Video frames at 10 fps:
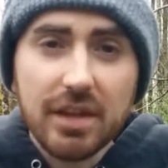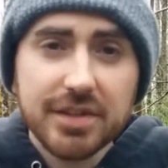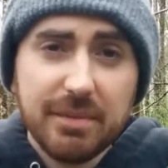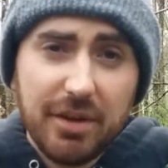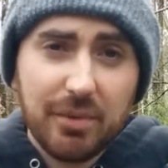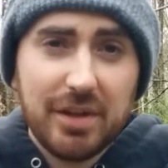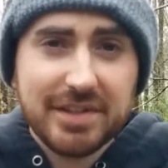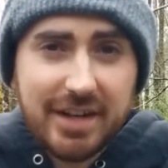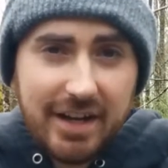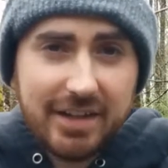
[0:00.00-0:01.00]
Some other
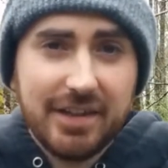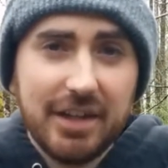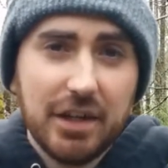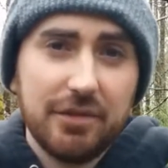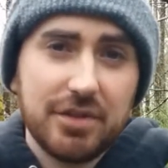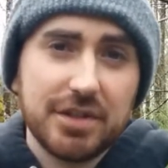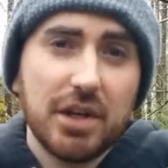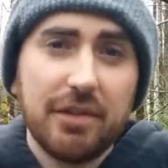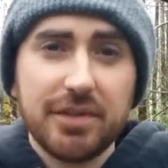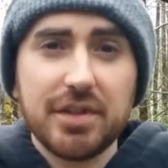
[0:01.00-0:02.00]
ones that I can think of just
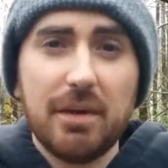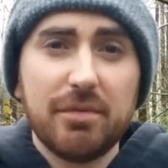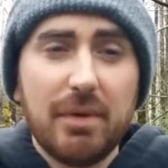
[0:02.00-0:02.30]
off the top